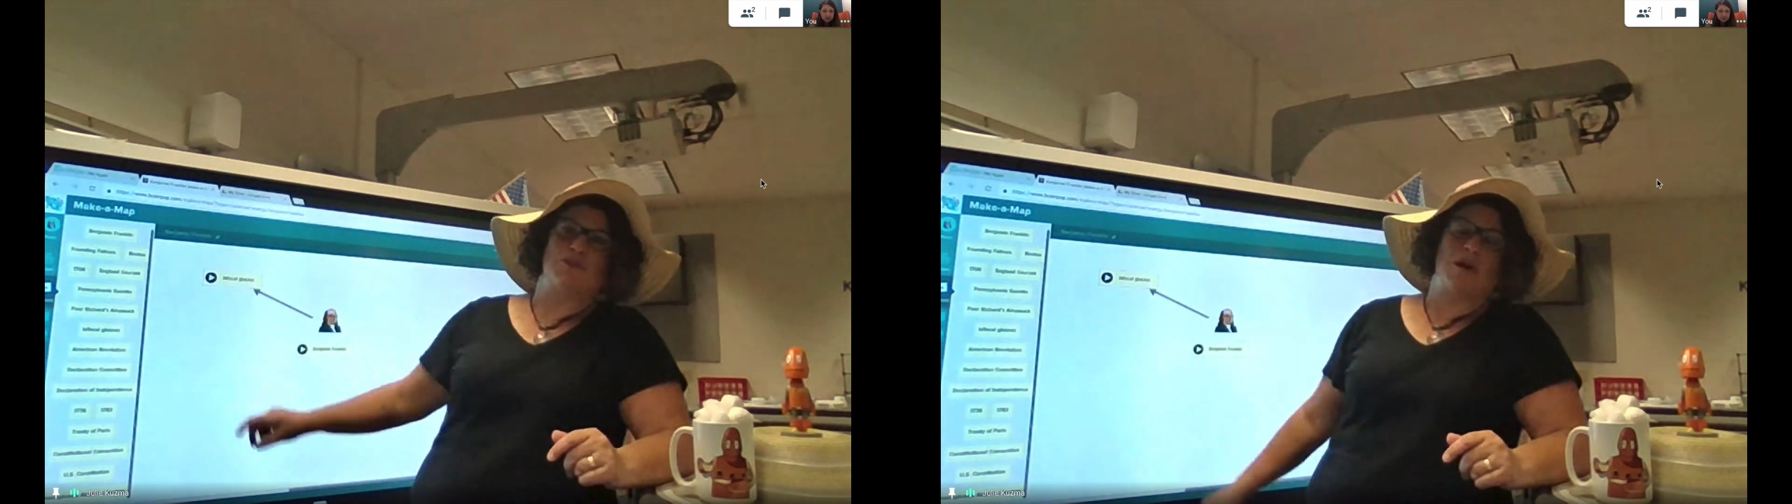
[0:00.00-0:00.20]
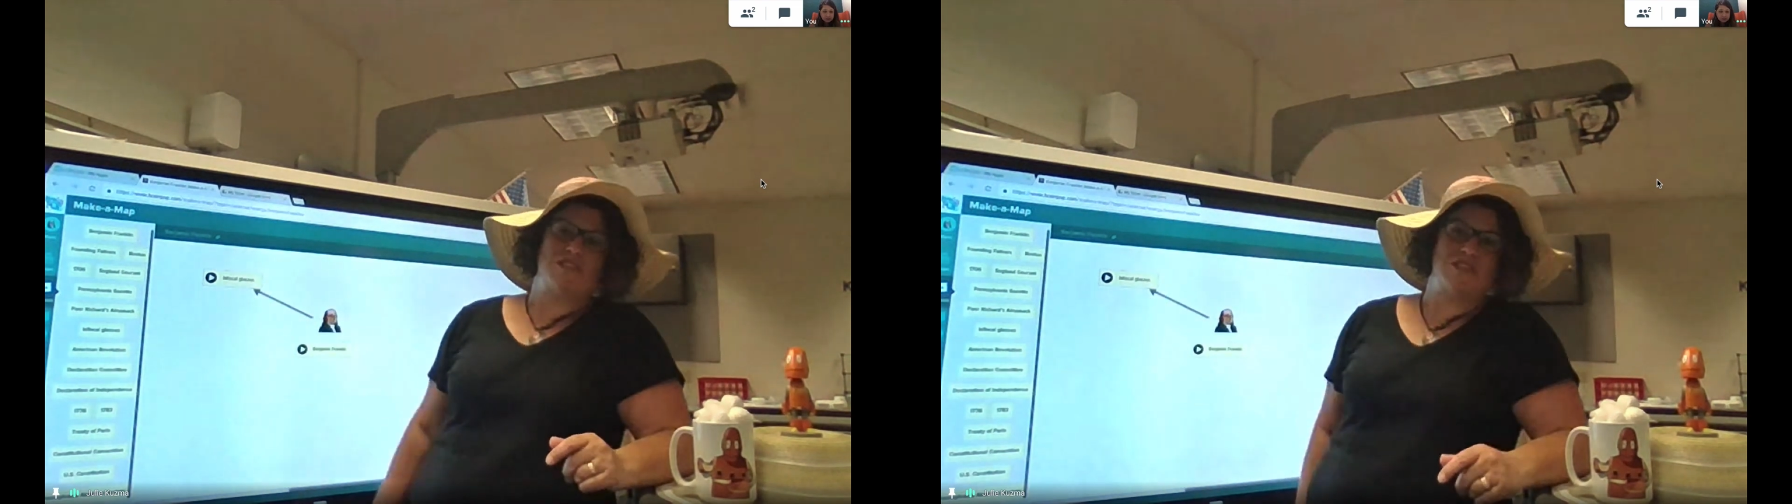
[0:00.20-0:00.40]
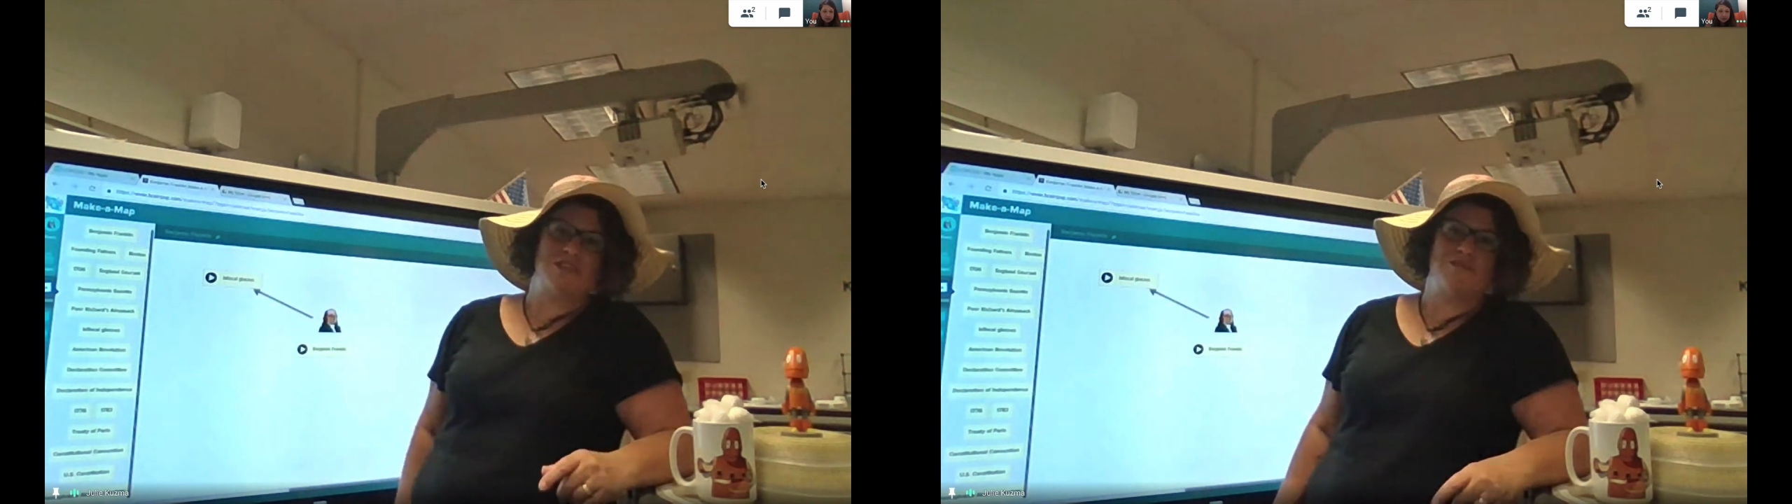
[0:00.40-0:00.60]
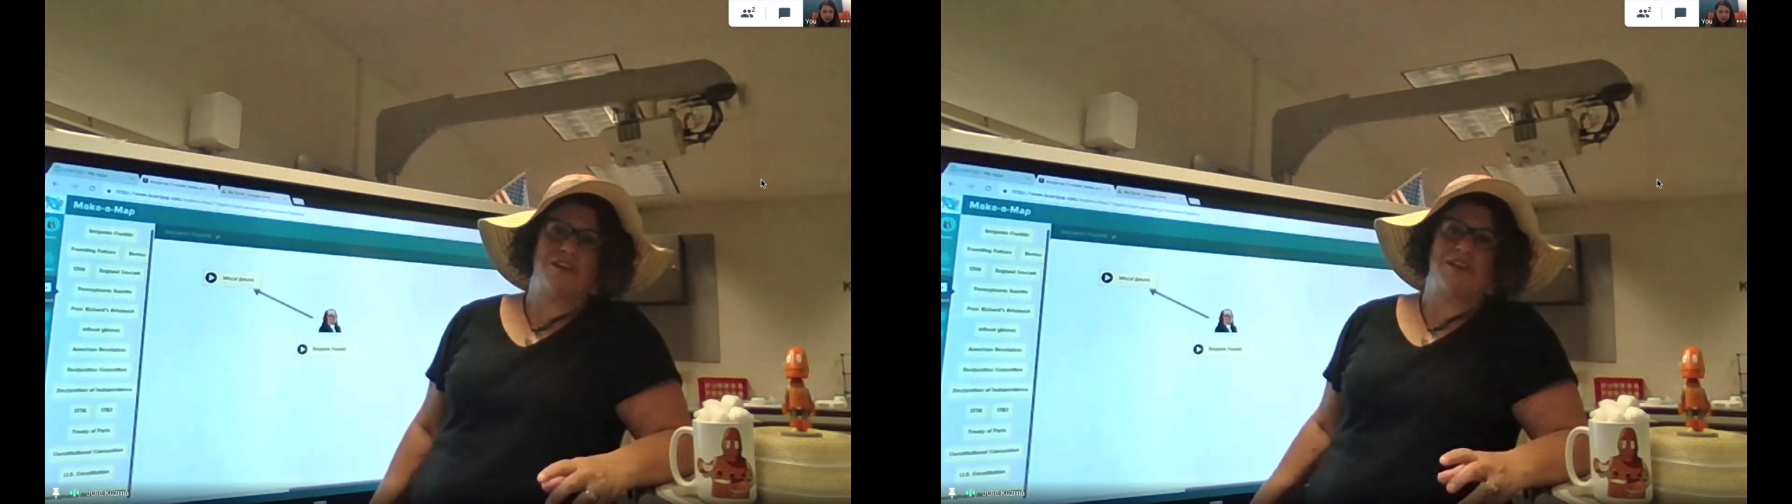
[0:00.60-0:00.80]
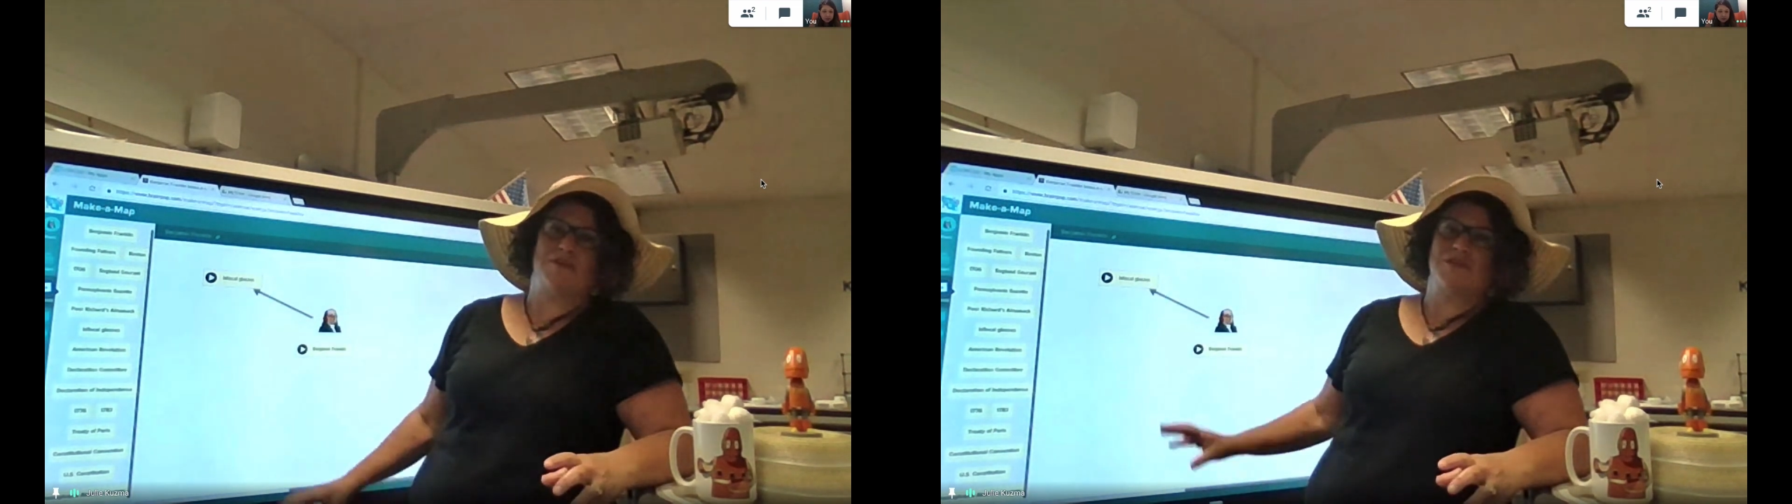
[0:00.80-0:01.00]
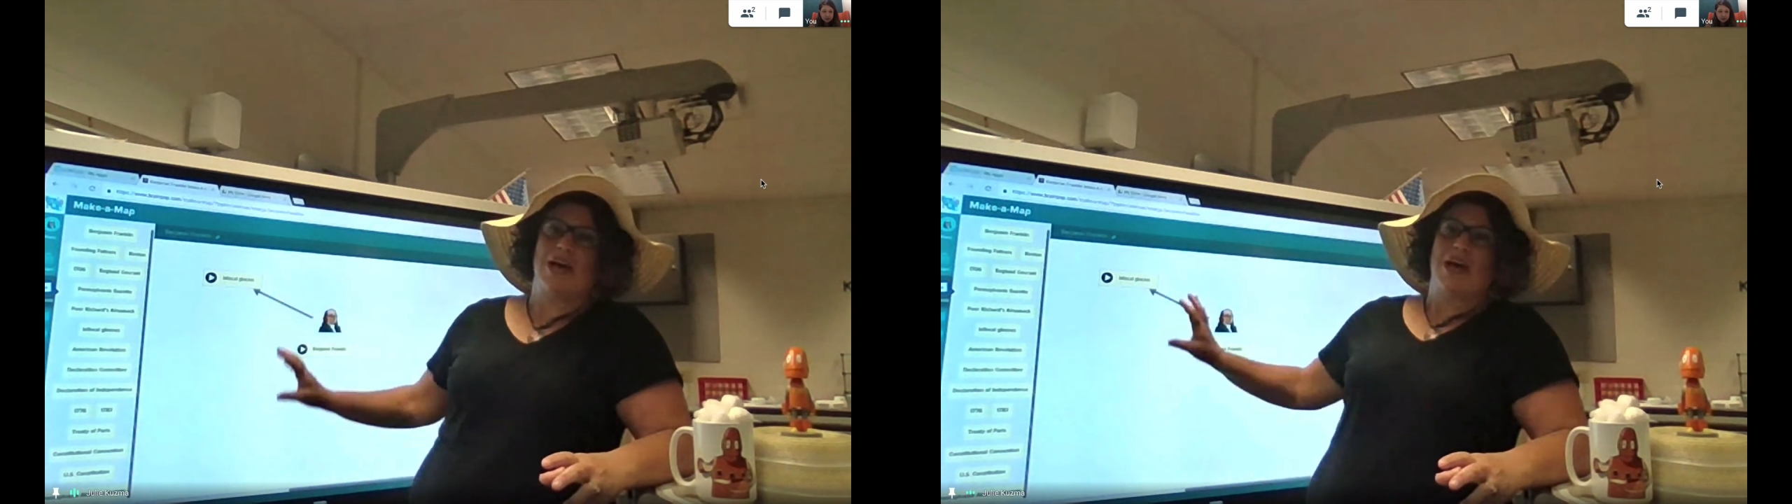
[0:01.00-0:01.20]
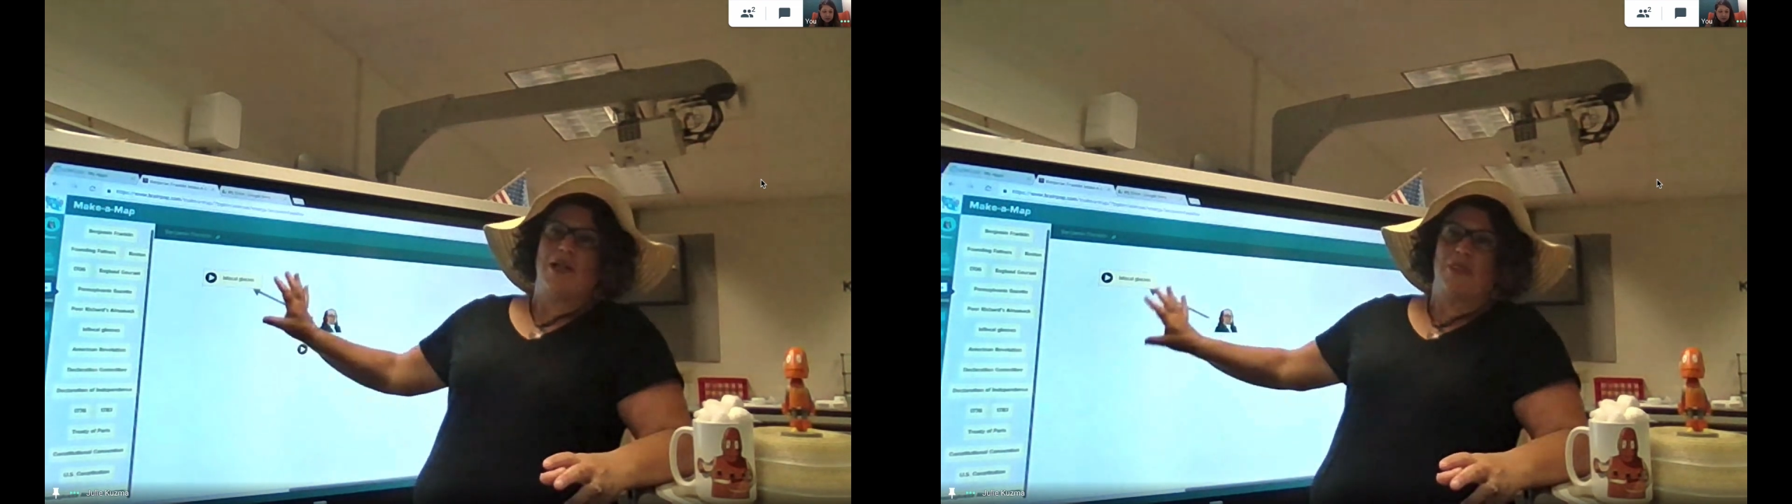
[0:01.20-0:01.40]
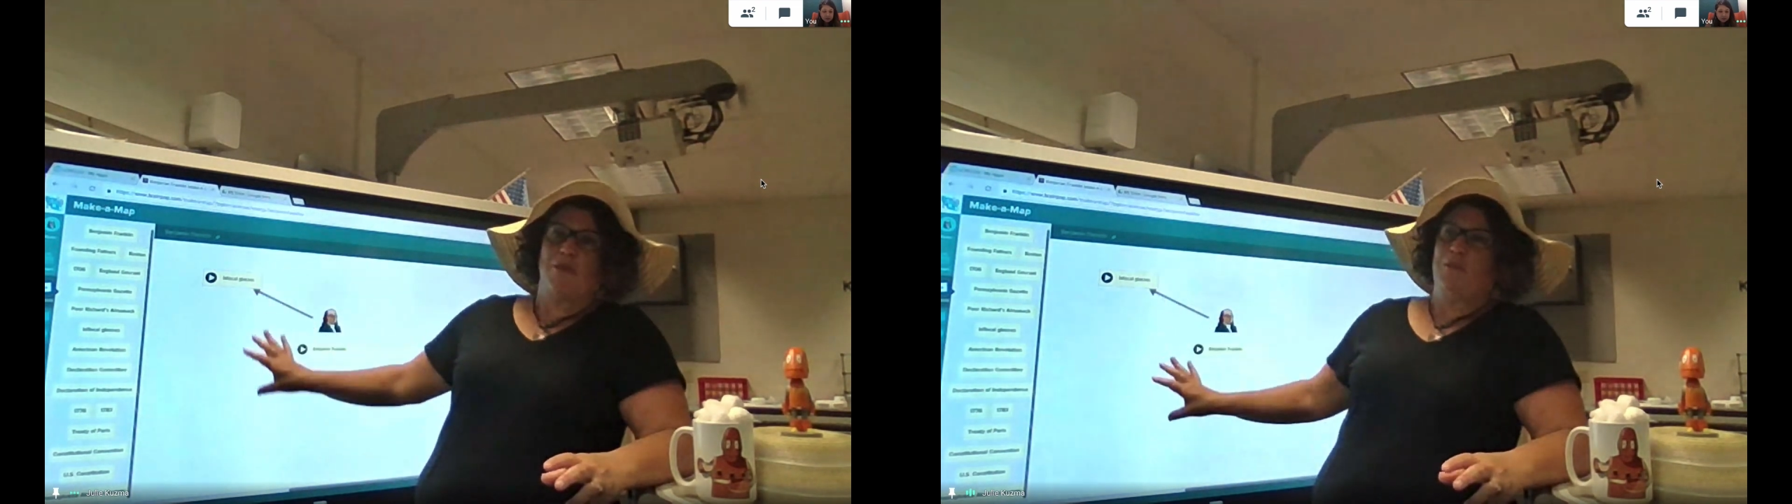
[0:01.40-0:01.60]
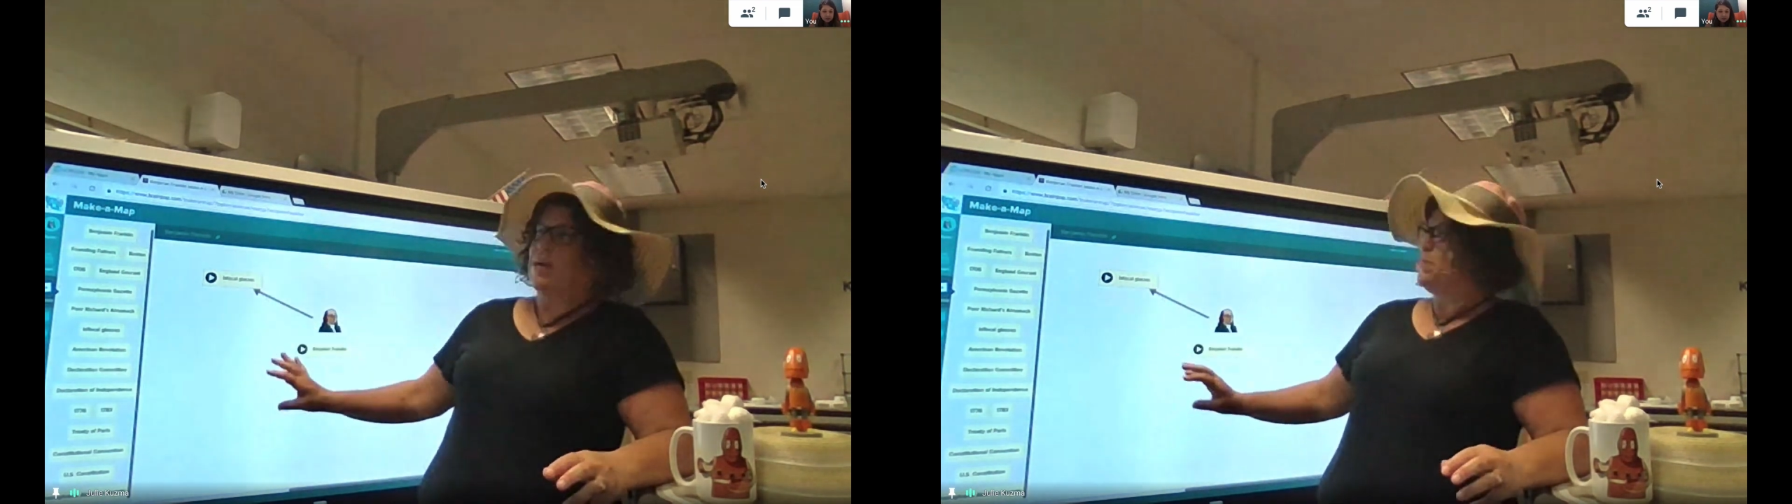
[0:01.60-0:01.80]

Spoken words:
watching the videos, they'll be